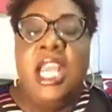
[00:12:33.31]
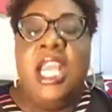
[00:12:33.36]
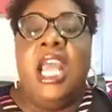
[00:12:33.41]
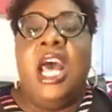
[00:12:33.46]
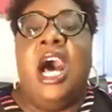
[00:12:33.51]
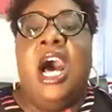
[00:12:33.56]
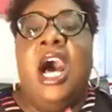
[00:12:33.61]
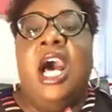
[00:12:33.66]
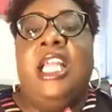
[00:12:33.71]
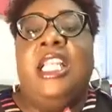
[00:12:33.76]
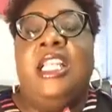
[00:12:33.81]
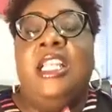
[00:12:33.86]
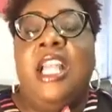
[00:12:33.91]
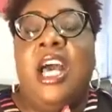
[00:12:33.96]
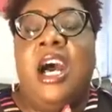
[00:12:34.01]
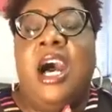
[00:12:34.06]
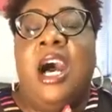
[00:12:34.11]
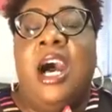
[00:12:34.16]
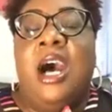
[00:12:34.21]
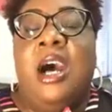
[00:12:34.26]

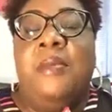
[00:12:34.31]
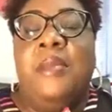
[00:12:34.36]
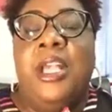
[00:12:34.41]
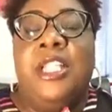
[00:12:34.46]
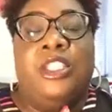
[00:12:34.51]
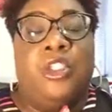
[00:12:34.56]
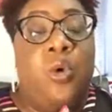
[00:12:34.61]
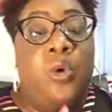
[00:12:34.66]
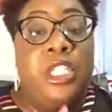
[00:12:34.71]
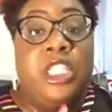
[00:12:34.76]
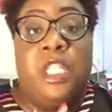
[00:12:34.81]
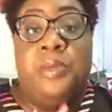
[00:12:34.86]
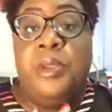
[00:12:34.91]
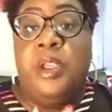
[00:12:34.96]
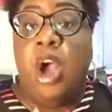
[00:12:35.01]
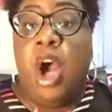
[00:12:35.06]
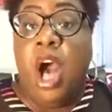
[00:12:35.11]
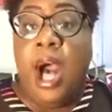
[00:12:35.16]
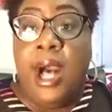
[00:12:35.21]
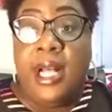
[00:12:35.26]
It's going to be
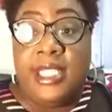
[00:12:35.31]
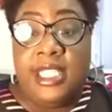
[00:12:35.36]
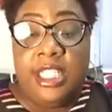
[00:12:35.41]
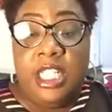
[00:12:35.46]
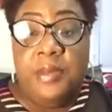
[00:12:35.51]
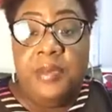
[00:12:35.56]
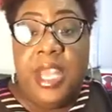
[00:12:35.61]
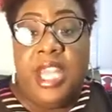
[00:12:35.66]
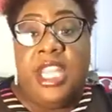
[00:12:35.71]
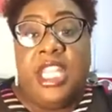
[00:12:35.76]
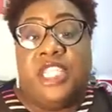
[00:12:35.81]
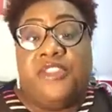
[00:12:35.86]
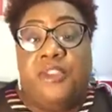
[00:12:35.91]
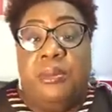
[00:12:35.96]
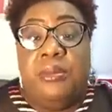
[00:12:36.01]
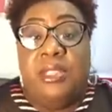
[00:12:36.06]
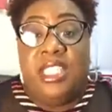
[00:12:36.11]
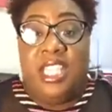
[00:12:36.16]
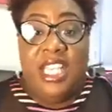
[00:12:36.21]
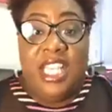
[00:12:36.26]
awesome. It is
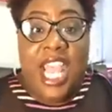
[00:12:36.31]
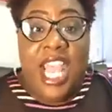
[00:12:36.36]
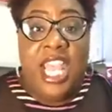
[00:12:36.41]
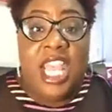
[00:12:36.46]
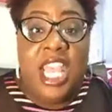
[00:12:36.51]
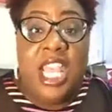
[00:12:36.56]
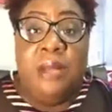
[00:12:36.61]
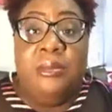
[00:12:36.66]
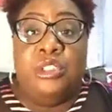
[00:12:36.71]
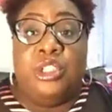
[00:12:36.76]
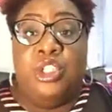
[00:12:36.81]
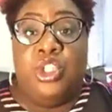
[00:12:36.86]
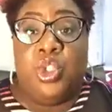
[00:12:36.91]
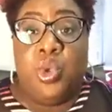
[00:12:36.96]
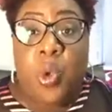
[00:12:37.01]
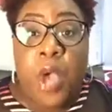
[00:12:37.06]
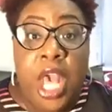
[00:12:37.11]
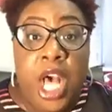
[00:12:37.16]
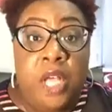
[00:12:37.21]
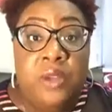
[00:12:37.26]
from 10 a.m. to
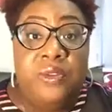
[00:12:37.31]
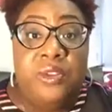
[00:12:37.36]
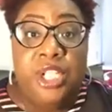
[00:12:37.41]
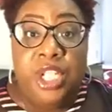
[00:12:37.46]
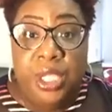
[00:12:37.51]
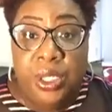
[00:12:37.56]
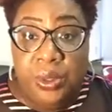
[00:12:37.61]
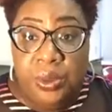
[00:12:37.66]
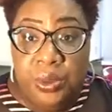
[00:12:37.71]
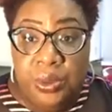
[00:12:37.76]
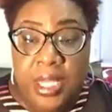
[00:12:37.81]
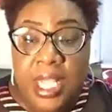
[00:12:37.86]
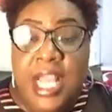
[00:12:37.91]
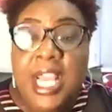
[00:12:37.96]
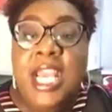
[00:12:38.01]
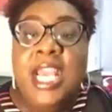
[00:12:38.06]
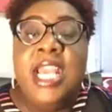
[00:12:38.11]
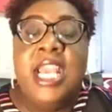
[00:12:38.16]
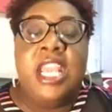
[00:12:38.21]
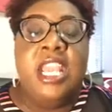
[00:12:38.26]
12 noon
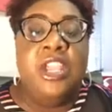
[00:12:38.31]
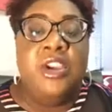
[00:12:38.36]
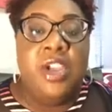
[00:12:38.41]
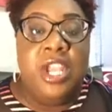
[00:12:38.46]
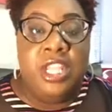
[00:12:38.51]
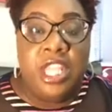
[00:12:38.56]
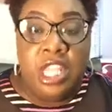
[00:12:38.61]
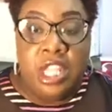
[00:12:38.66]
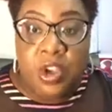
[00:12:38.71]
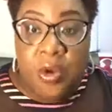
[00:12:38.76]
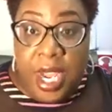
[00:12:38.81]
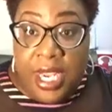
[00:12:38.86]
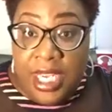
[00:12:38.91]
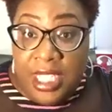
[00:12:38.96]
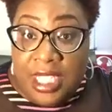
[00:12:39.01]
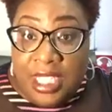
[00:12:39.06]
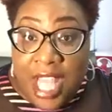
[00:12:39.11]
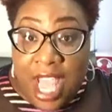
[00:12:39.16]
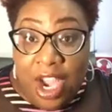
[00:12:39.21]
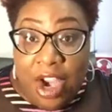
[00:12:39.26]
here in the greater
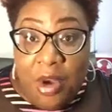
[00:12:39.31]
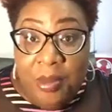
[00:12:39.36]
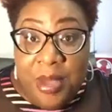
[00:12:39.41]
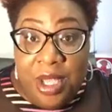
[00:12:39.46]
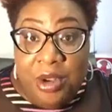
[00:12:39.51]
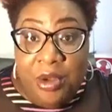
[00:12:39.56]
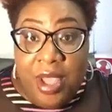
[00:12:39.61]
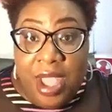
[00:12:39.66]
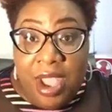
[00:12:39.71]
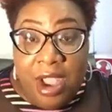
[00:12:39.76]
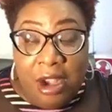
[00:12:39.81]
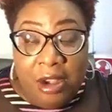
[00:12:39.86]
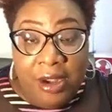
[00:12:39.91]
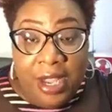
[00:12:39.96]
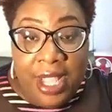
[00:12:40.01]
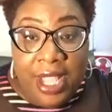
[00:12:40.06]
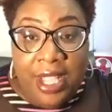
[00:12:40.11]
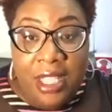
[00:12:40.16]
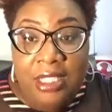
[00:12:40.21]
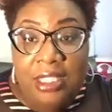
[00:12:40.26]
Sacramento
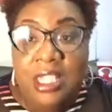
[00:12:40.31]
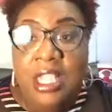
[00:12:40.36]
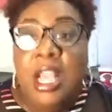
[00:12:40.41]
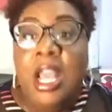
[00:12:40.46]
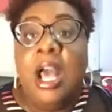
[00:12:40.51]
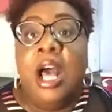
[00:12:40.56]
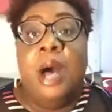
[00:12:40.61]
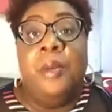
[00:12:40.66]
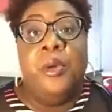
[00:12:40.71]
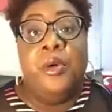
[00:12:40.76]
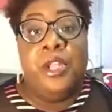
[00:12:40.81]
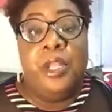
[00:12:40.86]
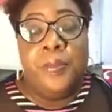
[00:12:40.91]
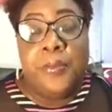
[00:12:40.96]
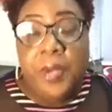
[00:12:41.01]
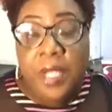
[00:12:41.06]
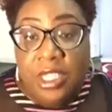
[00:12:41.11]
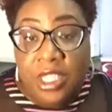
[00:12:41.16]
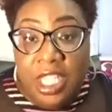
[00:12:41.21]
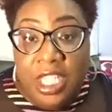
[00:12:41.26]
area. I'm going to
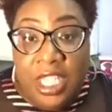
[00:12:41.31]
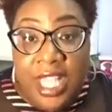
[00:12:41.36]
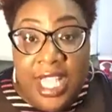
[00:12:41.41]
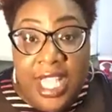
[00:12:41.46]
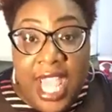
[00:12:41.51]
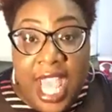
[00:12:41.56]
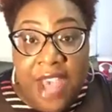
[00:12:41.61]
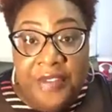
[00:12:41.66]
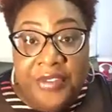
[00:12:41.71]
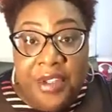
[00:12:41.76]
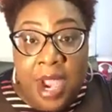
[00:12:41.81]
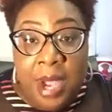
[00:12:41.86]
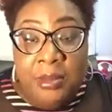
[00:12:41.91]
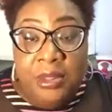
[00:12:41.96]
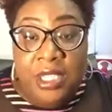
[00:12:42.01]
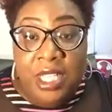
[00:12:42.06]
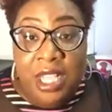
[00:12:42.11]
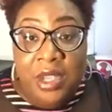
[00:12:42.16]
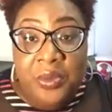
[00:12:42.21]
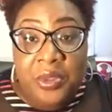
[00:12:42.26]
put the link after I'm
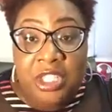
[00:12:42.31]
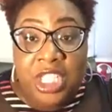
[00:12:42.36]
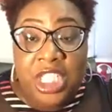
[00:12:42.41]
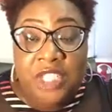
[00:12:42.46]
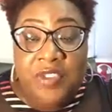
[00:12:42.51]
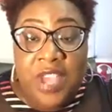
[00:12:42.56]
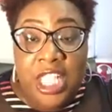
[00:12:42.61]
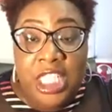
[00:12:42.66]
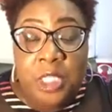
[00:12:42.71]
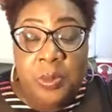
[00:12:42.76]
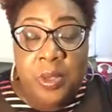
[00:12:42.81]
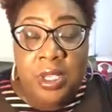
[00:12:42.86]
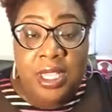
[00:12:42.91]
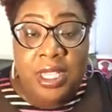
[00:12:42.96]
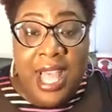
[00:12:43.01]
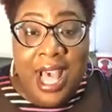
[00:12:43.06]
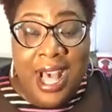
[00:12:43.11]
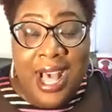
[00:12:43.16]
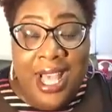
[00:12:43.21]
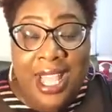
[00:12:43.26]
done with this Facebook
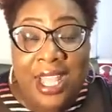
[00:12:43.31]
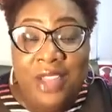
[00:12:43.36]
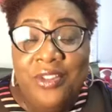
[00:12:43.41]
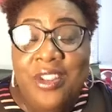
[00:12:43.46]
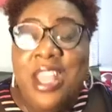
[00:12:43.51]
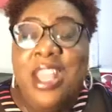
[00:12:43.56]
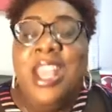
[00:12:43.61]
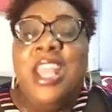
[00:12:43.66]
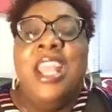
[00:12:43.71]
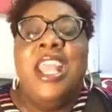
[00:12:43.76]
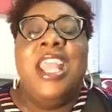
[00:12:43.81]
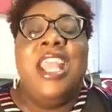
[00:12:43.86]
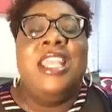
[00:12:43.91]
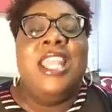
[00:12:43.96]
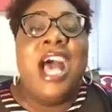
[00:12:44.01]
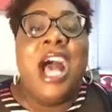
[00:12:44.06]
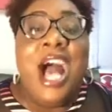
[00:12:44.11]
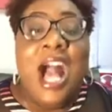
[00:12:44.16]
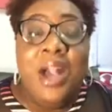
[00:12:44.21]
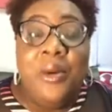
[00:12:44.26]
Live, and
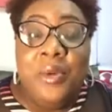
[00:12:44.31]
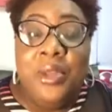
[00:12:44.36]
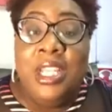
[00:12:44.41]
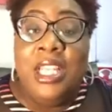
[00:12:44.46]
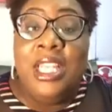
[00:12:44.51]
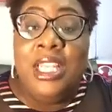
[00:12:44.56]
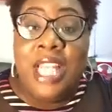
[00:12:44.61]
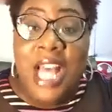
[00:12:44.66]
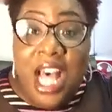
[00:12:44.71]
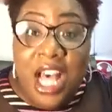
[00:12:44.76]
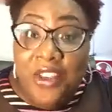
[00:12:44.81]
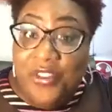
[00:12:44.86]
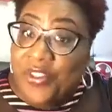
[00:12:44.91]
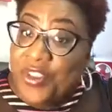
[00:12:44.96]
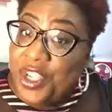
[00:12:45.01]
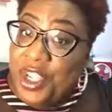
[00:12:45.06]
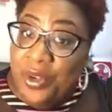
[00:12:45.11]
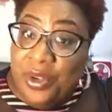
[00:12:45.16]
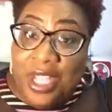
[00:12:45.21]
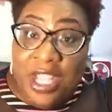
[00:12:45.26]
I would love for
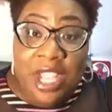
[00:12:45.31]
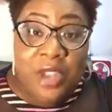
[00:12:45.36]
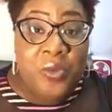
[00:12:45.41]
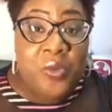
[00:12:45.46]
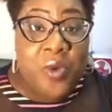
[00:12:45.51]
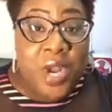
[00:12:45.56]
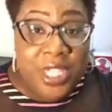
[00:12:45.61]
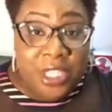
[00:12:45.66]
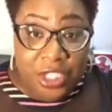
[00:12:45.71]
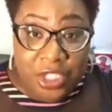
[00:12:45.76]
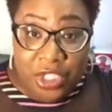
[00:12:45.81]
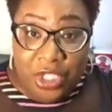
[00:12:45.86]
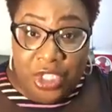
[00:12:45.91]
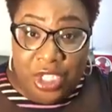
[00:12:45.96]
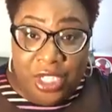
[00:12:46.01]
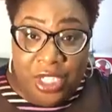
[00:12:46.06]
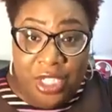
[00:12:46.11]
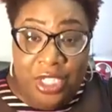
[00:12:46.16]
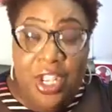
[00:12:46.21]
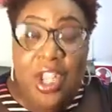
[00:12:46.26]
you to get
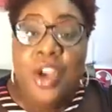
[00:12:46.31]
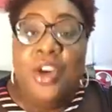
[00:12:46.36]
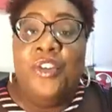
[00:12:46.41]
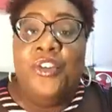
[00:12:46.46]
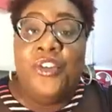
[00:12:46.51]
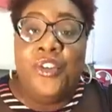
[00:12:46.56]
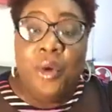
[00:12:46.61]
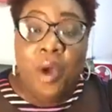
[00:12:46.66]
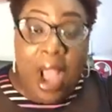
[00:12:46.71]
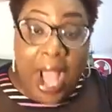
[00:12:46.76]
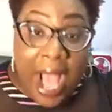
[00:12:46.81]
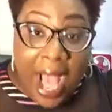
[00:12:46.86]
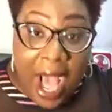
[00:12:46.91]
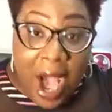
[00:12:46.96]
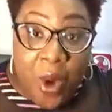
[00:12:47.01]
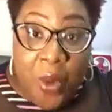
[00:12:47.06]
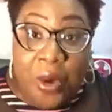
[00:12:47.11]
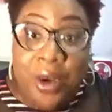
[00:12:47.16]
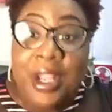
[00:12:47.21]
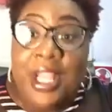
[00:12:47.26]
registered for
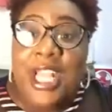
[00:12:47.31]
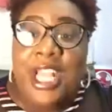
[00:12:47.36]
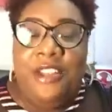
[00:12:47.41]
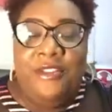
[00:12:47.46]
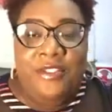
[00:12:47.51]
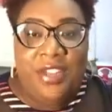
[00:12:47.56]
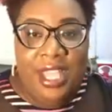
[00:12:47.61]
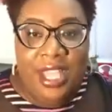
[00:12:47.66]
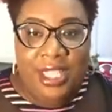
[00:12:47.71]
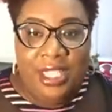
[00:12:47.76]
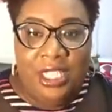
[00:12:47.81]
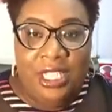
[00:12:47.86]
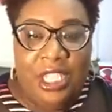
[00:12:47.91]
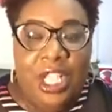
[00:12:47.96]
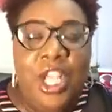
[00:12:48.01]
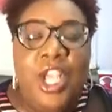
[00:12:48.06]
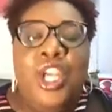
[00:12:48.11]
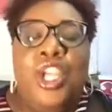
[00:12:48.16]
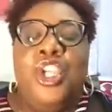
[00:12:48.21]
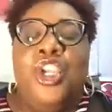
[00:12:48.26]
our event.
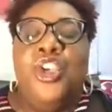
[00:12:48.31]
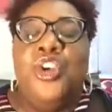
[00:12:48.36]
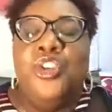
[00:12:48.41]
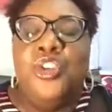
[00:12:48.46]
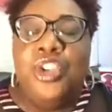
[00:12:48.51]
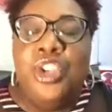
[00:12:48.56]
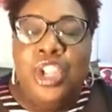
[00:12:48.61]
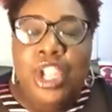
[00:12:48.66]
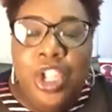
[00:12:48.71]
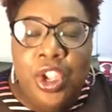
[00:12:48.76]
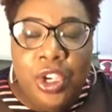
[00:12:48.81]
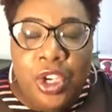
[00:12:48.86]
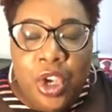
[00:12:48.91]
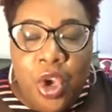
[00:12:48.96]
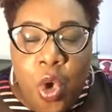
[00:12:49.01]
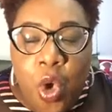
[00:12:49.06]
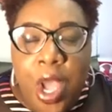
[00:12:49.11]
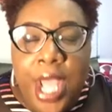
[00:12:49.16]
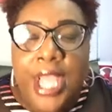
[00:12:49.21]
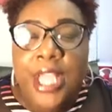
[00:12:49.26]
You're
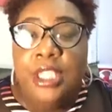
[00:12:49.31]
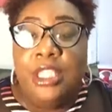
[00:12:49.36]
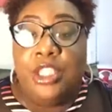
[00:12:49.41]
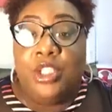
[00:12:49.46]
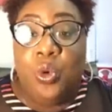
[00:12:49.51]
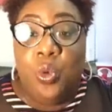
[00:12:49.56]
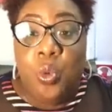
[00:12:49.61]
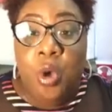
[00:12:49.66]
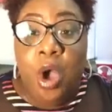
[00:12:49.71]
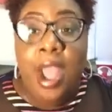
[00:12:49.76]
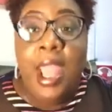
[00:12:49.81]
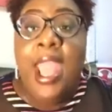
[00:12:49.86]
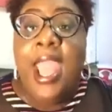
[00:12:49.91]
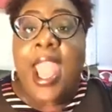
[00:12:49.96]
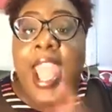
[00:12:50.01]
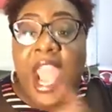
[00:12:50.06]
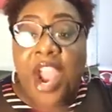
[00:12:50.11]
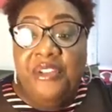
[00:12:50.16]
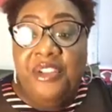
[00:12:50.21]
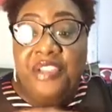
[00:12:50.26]
going to walk
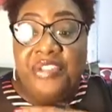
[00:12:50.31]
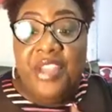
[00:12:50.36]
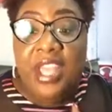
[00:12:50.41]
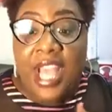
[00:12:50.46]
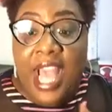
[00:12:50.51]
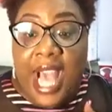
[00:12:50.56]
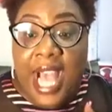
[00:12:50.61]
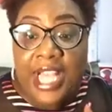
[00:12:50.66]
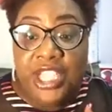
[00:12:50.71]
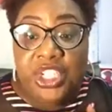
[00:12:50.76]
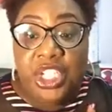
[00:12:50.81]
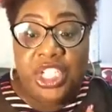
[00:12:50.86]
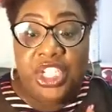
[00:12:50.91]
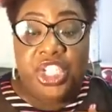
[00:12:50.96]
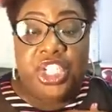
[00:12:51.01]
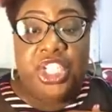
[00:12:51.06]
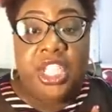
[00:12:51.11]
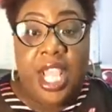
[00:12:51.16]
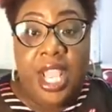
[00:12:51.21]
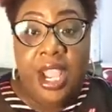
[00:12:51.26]
everything I just
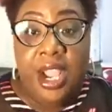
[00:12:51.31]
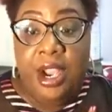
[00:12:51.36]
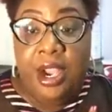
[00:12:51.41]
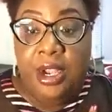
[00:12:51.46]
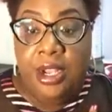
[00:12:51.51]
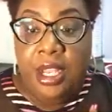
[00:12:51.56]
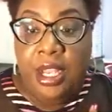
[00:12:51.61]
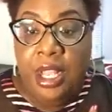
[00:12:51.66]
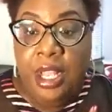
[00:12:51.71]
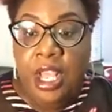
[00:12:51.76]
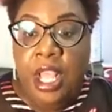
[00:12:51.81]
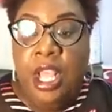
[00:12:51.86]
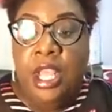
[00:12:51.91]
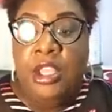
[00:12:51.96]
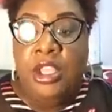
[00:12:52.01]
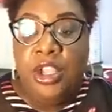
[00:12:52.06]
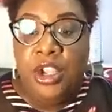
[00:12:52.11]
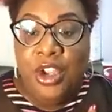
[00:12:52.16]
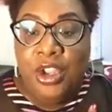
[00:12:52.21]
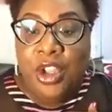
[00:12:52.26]
shared.
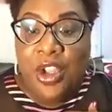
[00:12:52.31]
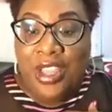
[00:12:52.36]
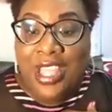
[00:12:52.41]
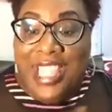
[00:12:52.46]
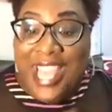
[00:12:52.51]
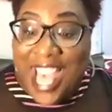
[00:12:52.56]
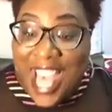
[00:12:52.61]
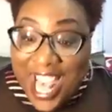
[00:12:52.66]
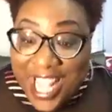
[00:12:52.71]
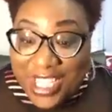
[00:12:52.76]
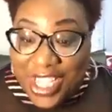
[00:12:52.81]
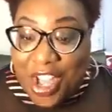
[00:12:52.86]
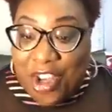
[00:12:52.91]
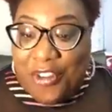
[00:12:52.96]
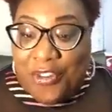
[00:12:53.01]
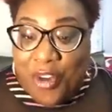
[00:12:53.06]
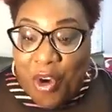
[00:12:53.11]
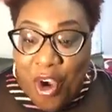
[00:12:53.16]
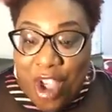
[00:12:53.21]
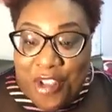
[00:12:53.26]
Yes,
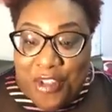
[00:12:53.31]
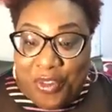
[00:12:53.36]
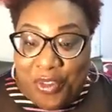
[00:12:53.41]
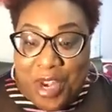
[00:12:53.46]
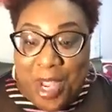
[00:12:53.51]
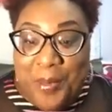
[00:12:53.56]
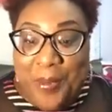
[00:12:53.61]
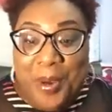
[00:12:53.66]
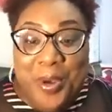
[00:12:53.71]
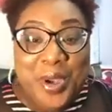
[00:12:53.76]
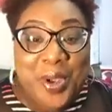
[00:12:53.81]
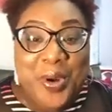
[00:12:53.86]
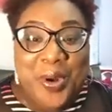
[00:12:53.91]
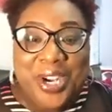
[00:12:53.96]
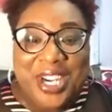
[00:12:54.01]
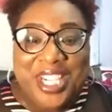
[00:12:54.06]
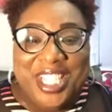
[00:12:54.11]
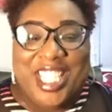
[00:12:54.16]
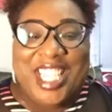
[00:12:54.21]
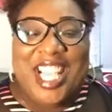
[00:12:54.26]
avoid
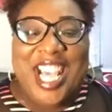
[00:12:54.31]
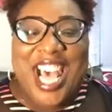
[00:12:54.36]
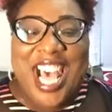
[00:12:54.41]
freepreneurs.